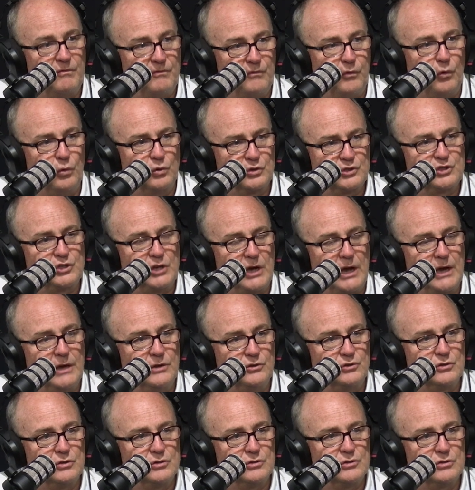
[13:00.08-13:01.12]
force
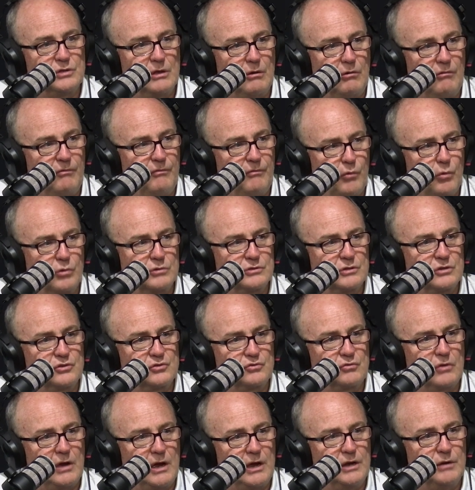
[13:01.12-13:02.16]
changes. They will force
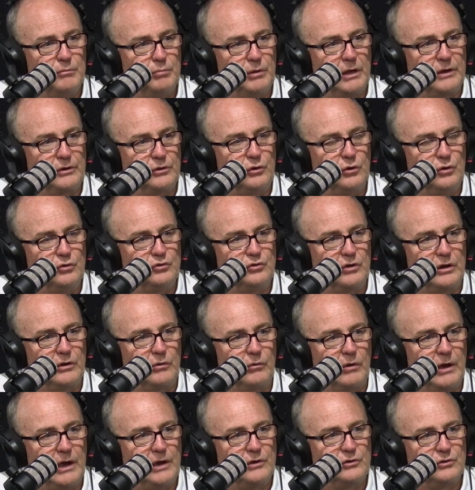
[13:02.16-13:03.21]
Australia to blood a new
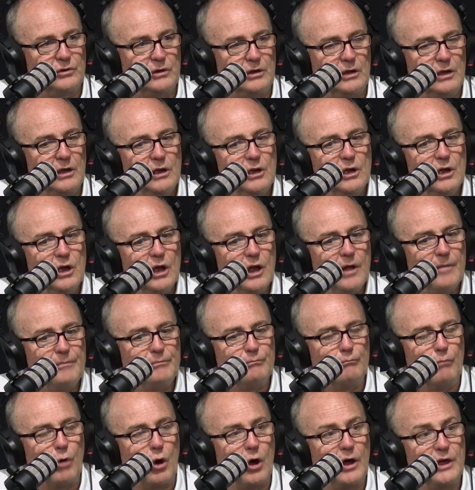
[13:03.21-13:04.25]
generation.
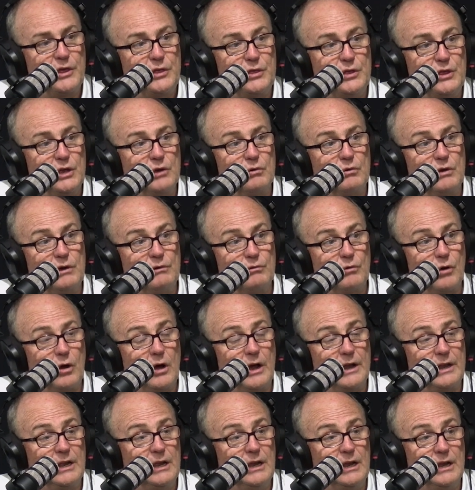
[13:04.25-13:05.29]
My theory
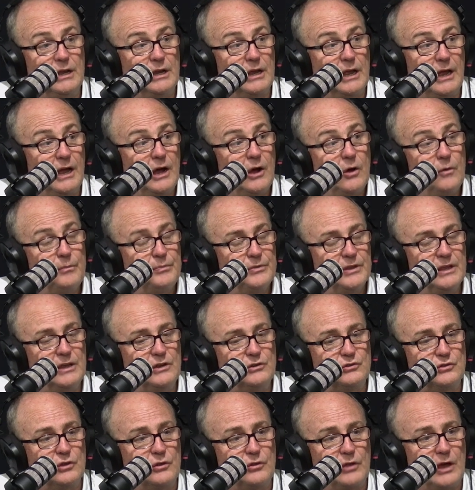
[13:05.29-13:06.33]
right here now
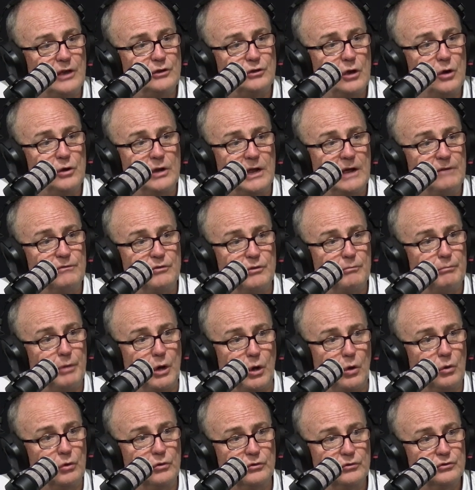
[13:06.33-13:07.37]
is that they don't have the
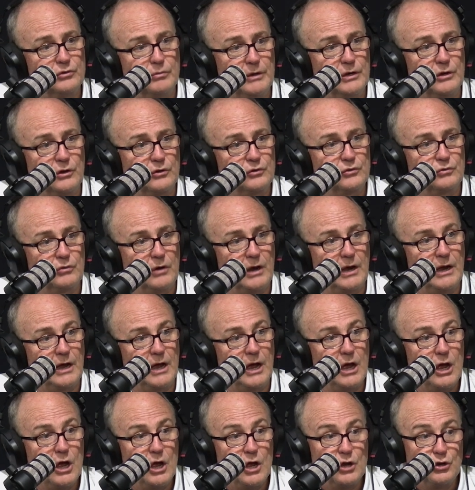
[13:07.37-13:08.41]
bowlers to beat
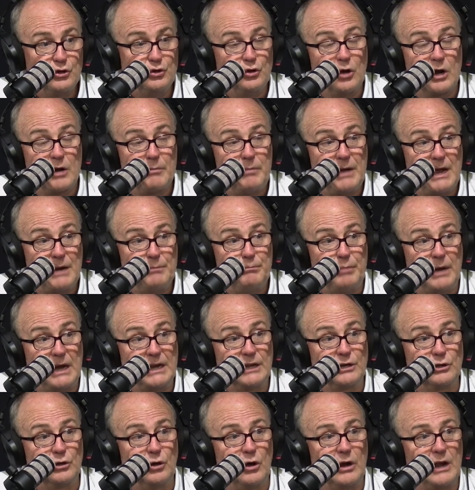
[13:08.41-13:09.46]
Australia. Not a bad
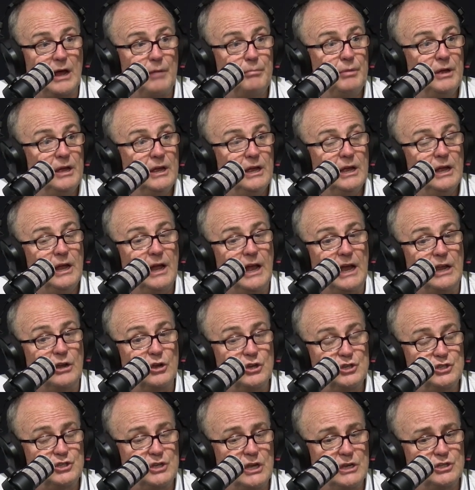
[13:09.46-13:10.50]
batting lineup, and
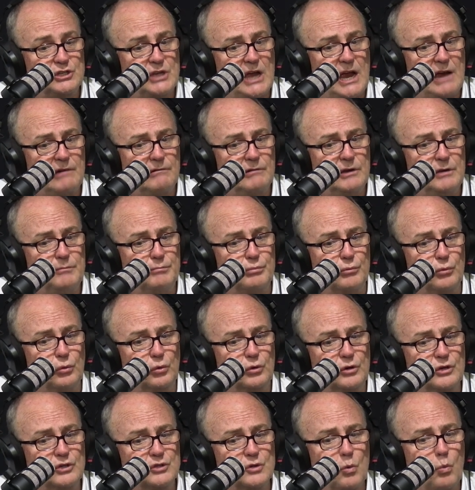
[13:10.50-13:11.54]
I sense Harry
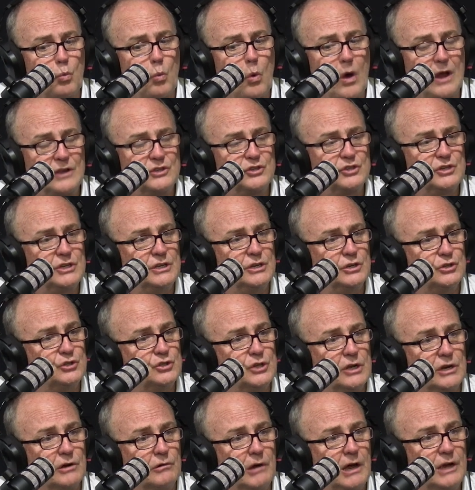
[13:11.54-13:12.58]
Brook is a
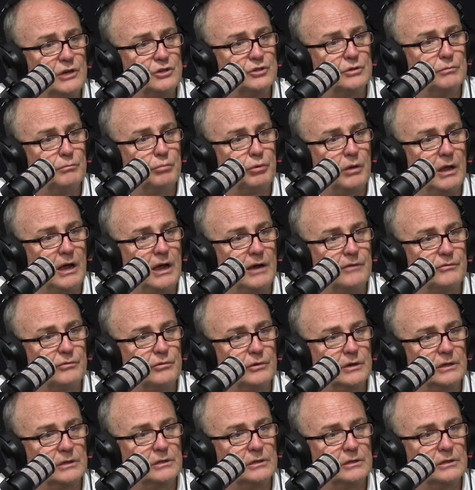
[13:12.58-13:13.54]
once-in-a-generation player for